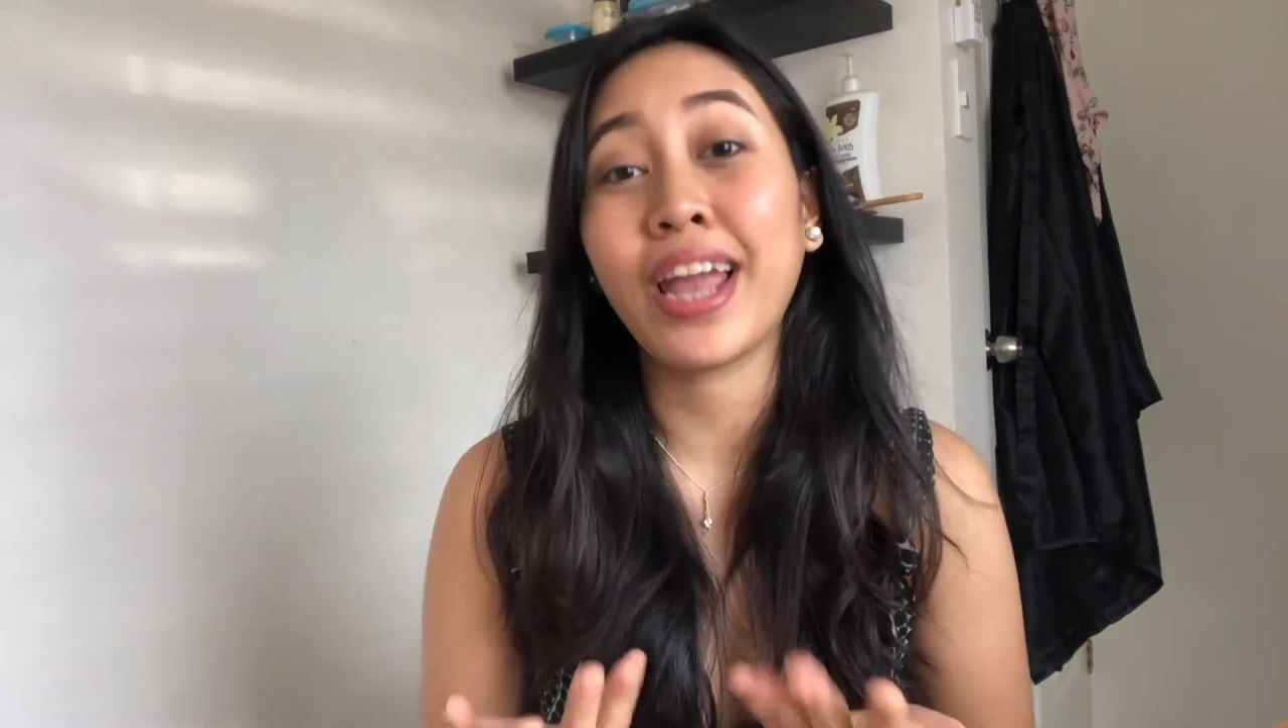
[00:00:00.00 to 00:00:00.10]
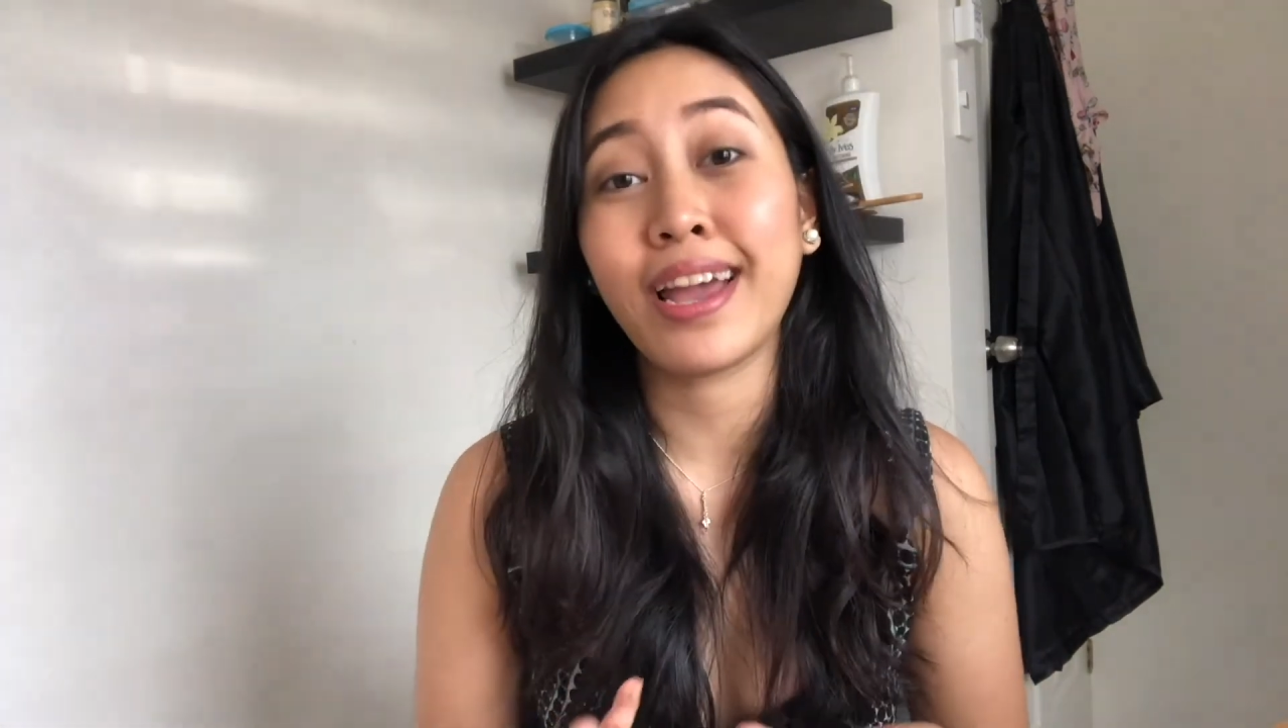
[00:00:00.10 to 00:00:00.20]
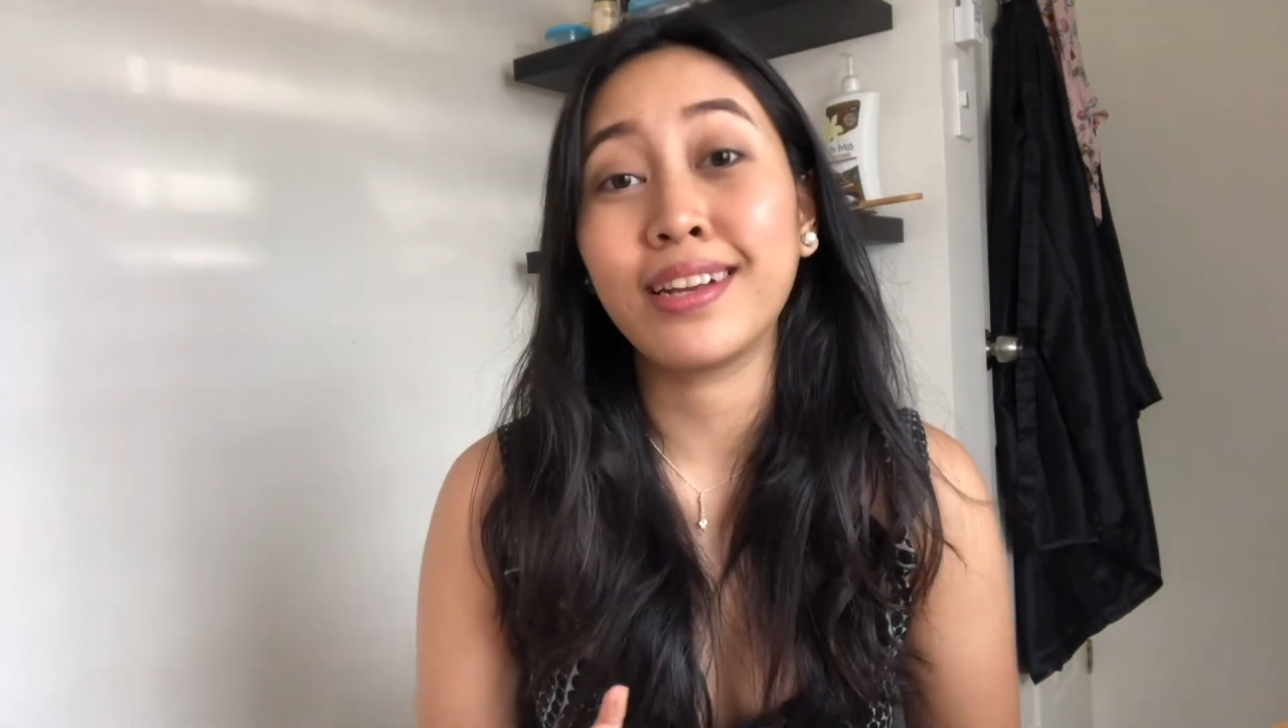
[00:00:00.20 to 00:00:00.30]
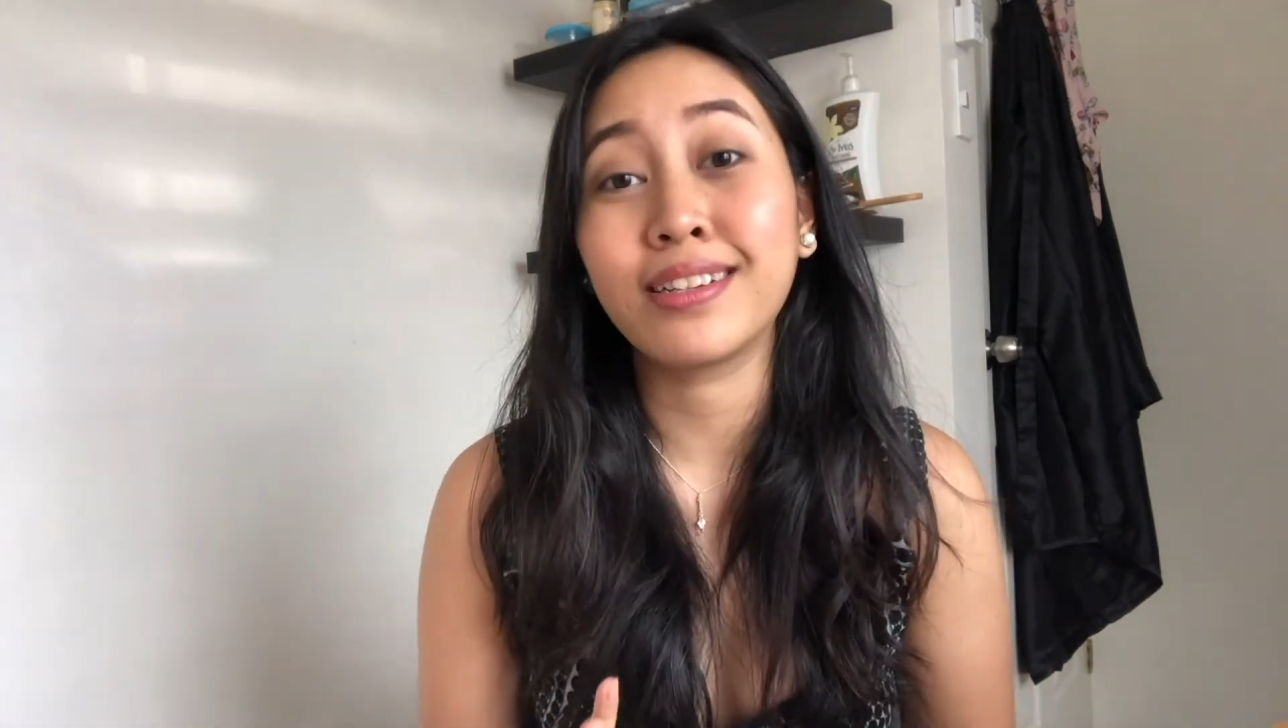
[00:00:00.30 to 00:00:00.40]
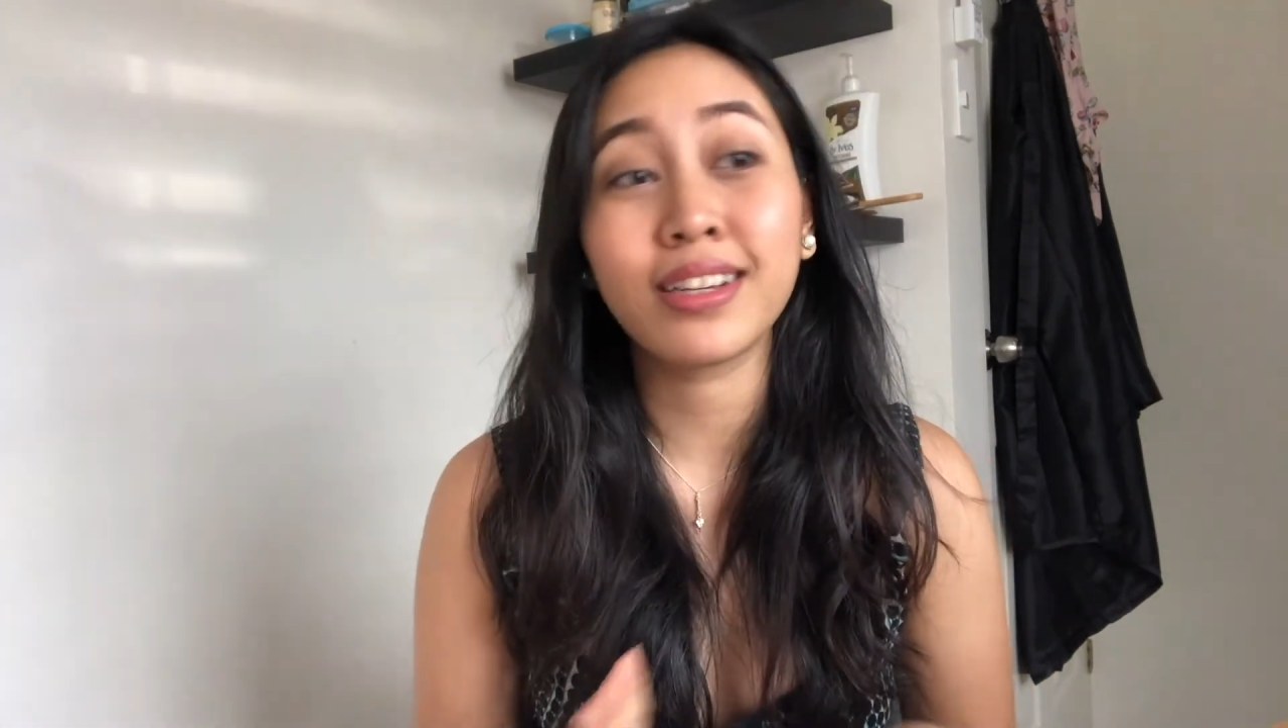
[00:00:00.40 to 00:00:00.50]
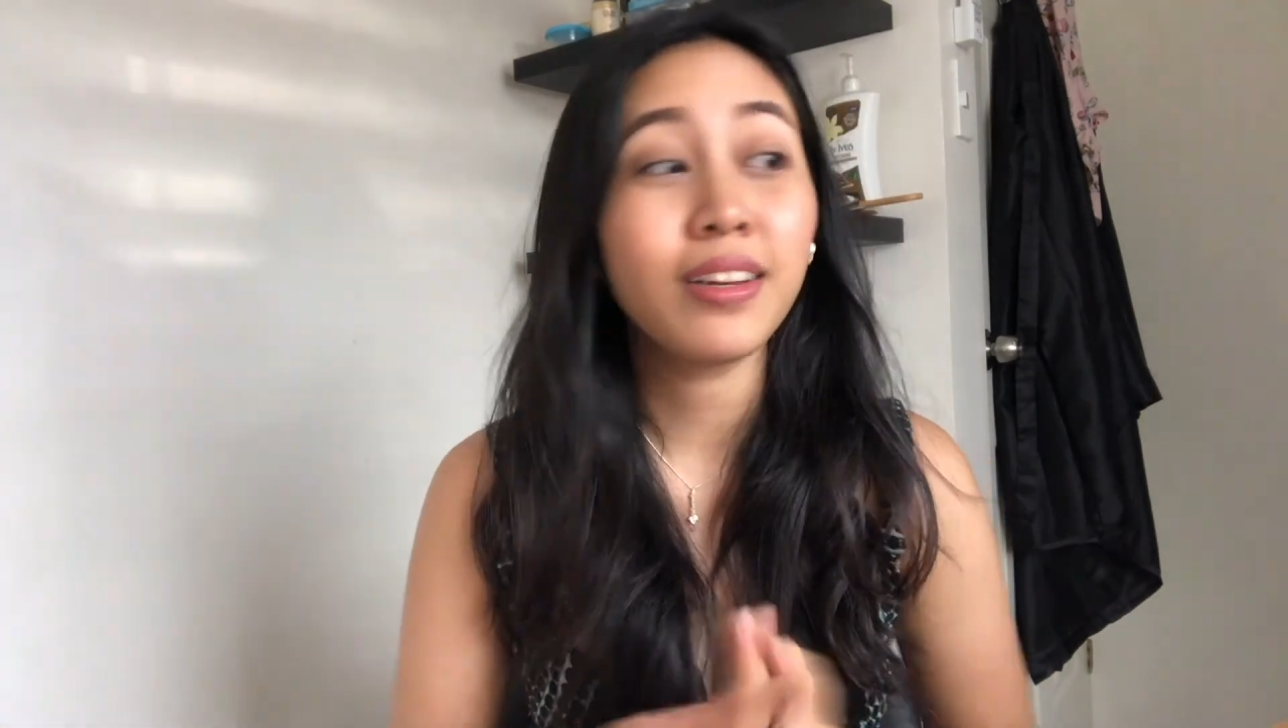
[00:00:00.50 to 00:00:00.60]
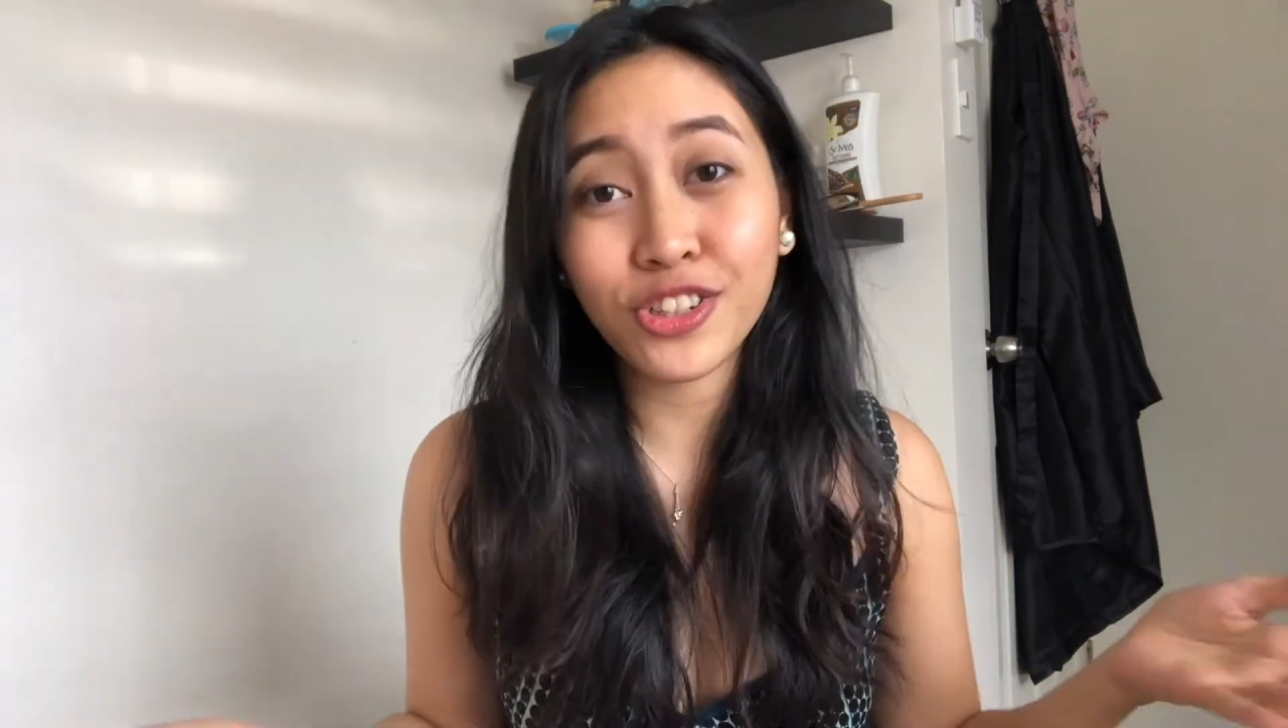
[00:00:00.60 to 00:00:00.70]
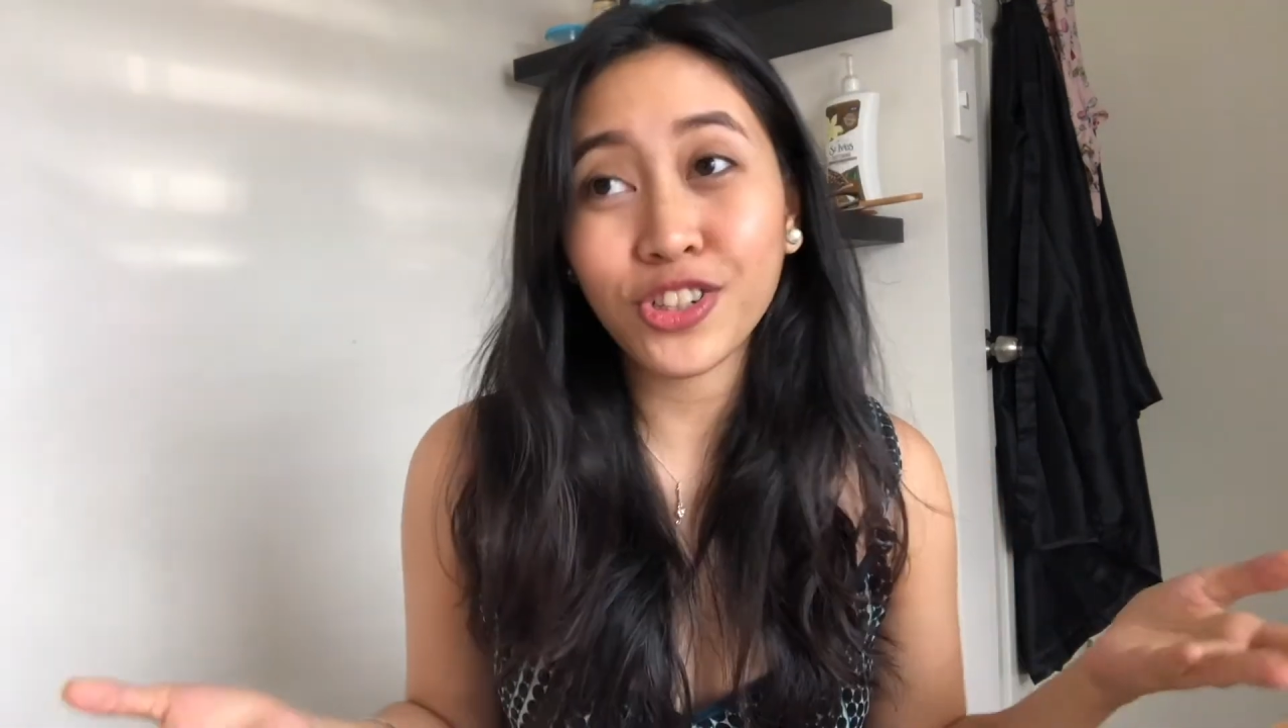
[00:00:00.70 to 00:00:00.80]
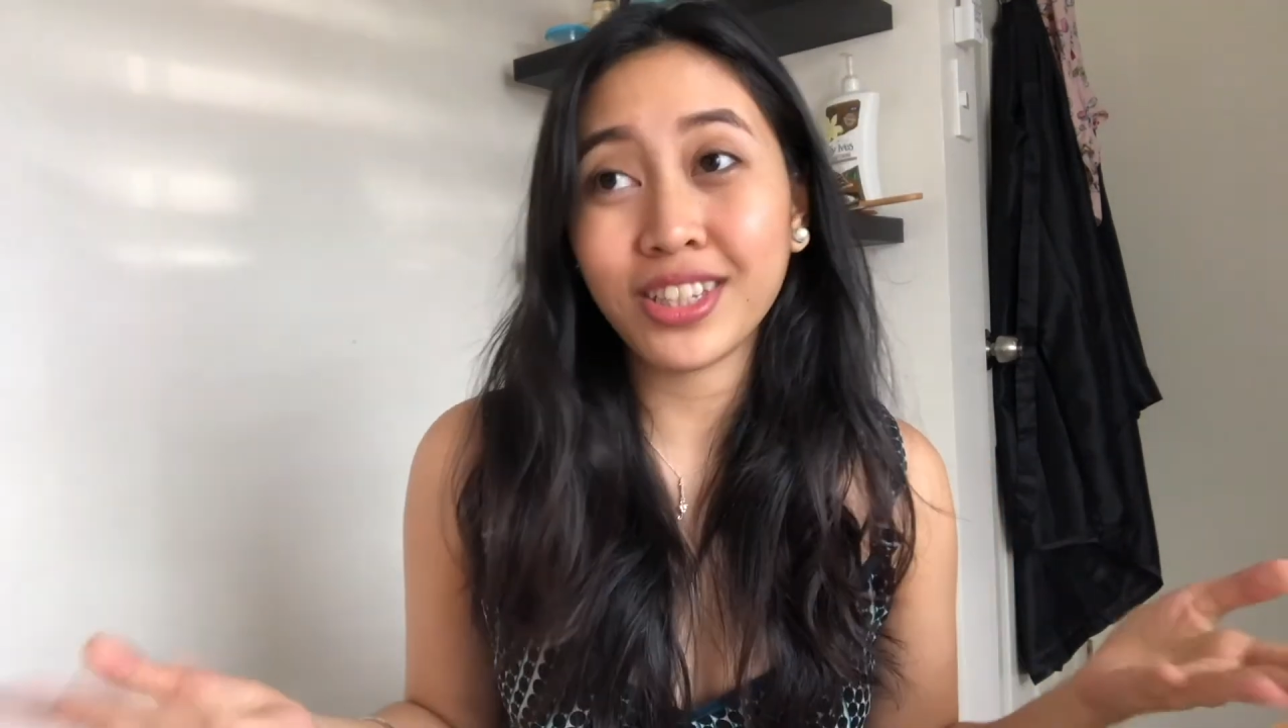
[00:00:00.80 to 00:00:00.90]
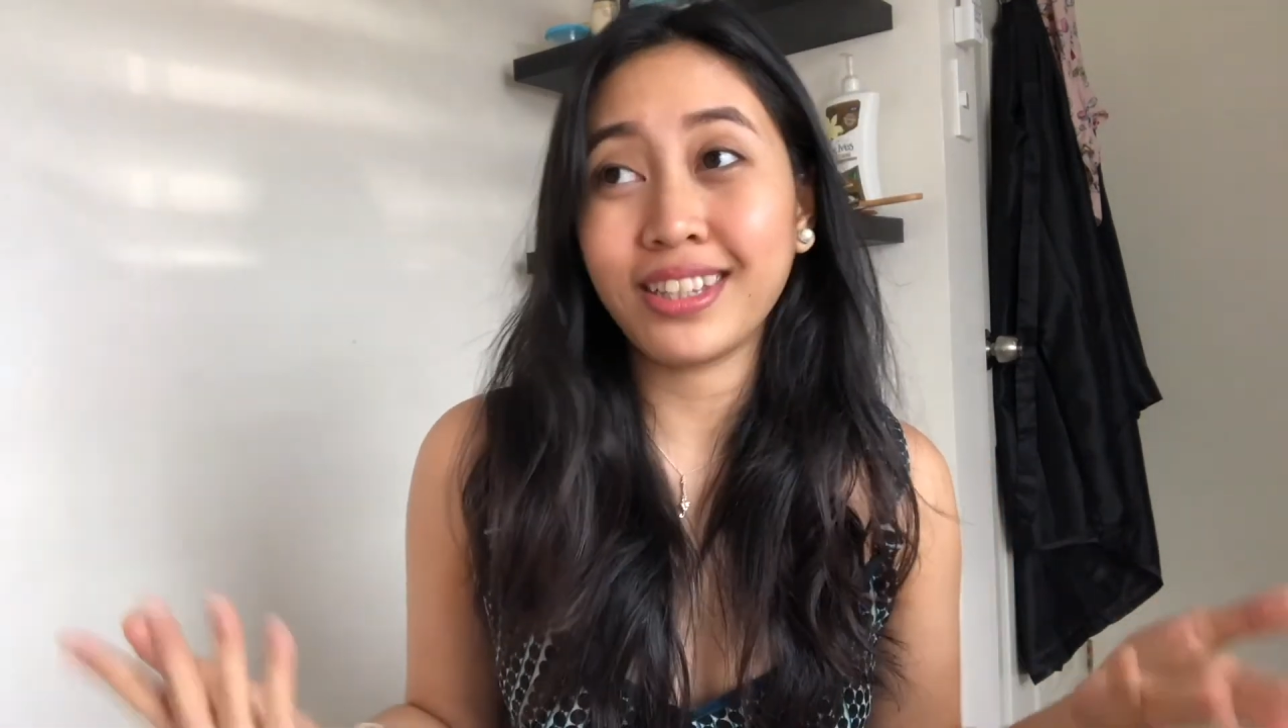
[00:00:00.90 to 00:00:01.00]
And
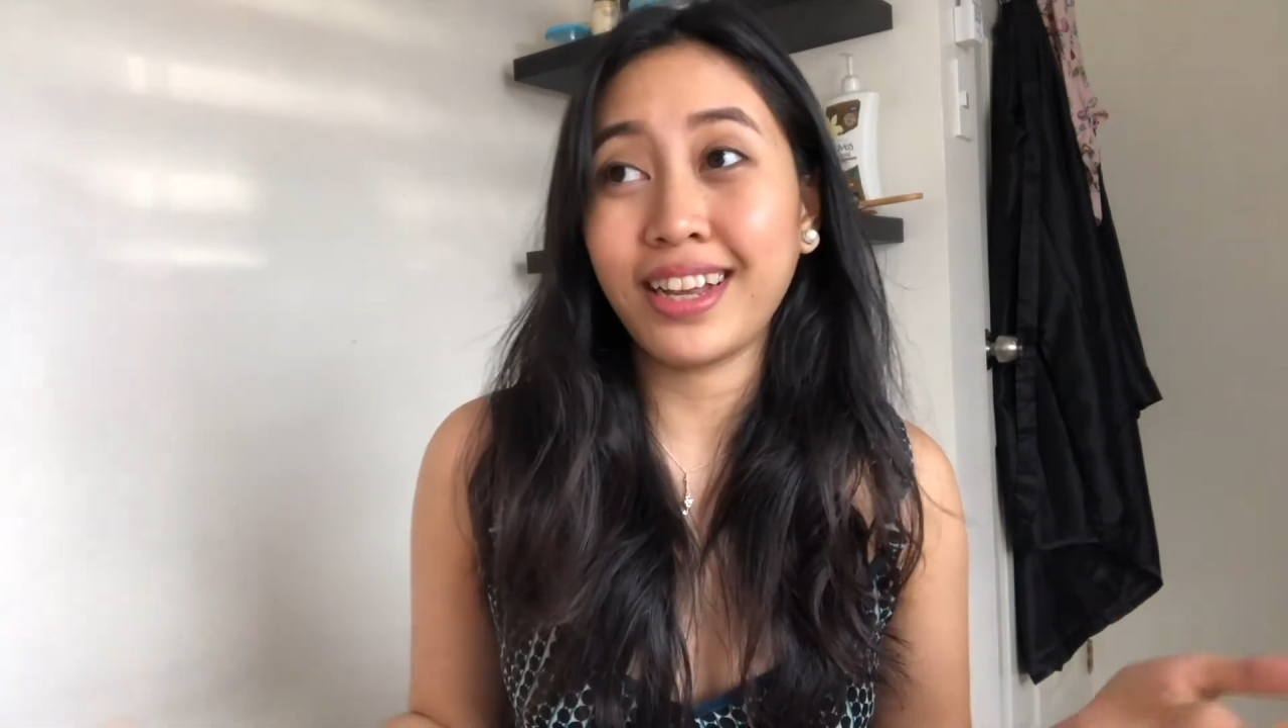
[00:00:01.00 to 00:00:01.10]
it's just